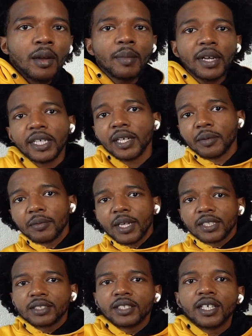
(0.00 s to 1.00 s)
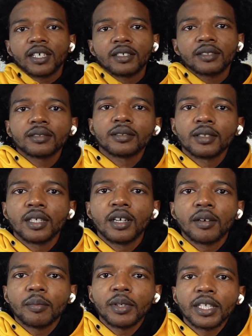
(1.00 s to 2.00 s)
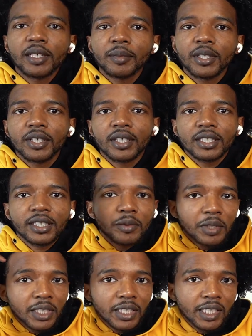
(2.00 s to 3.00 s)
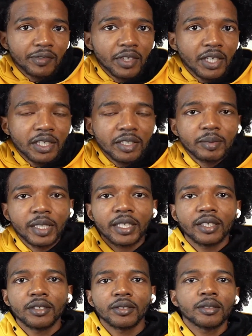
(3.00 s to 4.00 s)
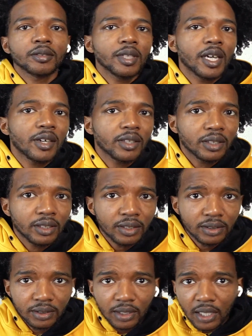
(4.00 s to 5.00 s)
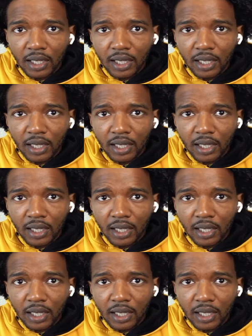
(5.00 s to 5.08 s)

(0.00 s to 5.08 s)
My camera about to die, but I'm here because I wanted to give y'all an update on how it looks.